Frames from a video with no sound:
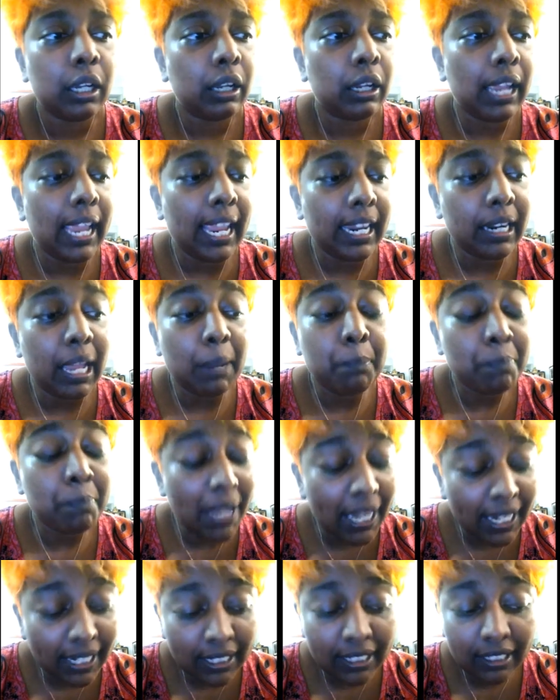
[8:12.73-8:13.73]
And
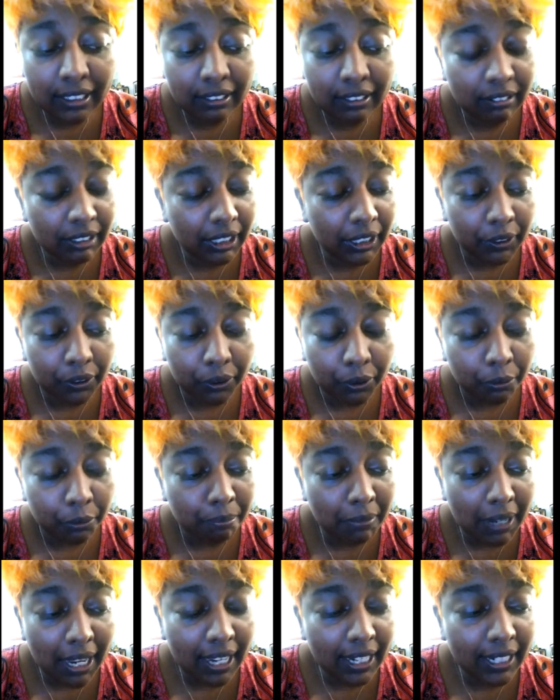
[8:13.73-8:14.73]
my, you know,
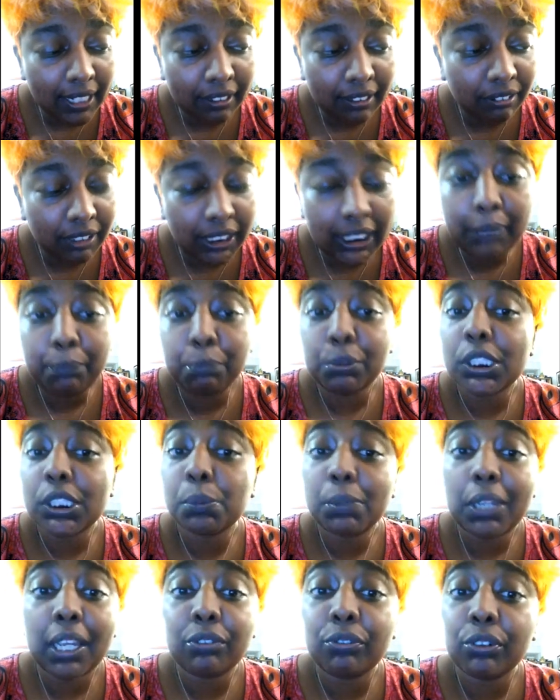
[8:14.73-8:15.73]
my deep
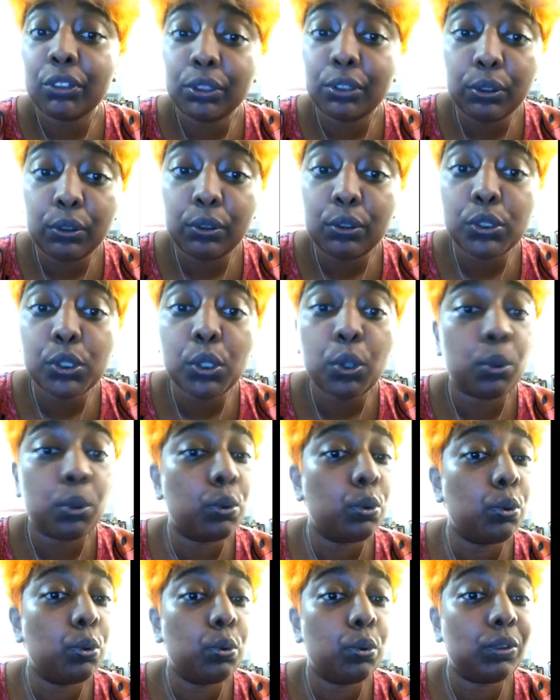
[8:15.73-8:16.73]
respect for those
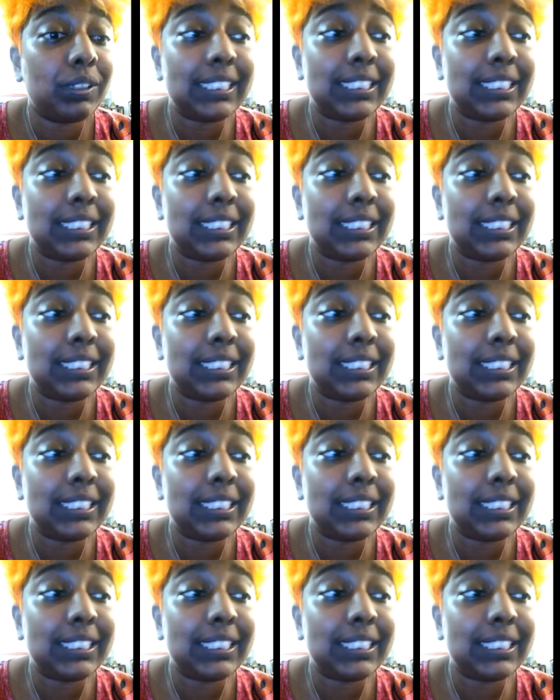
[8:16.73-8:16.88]
who,